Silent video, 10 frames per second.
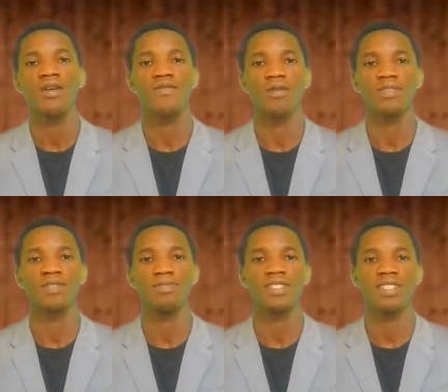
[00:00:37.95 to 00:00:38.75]
from
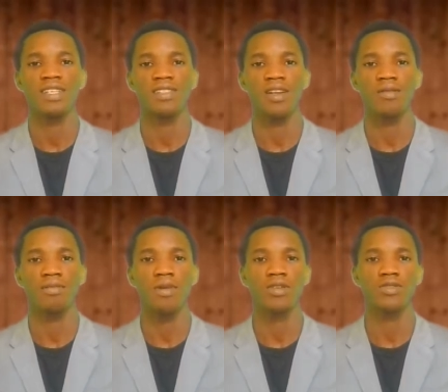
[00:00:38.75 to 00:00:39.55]
this business that
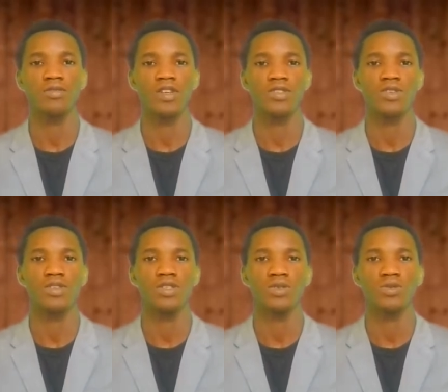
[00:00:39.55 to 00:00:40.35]
I'm about to venture
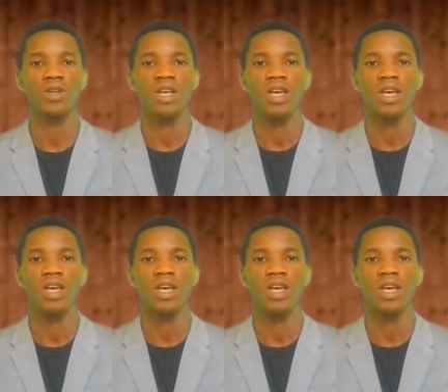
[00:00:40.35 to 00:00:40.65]
into.